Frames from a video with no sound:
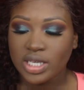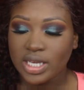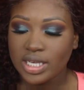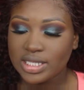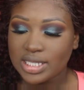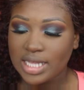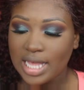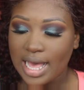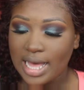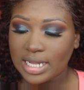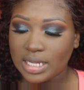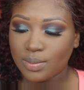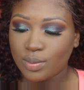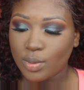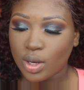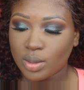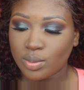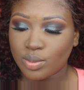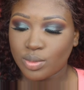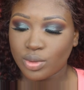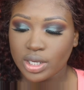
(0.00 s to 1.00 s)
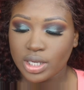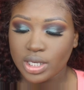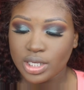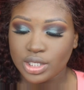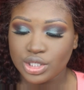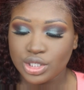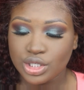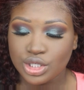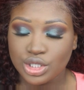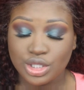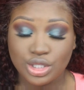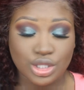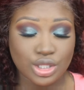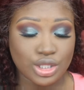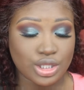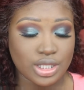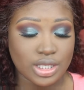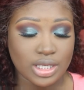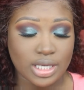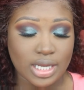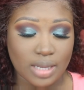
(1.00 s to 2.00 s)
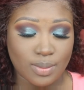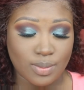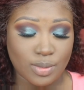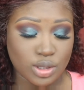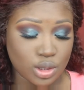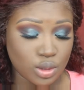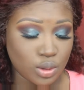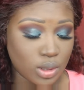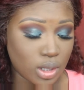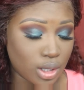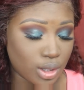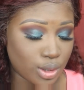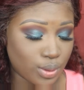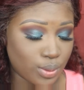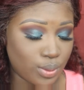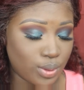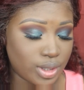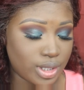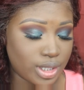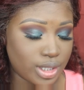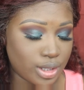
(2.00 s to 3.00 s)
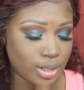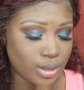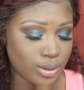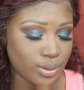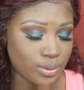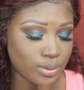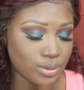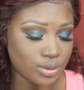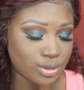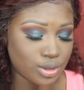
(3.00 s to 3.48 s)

It's the Alamar brush. The name is no longer on it though,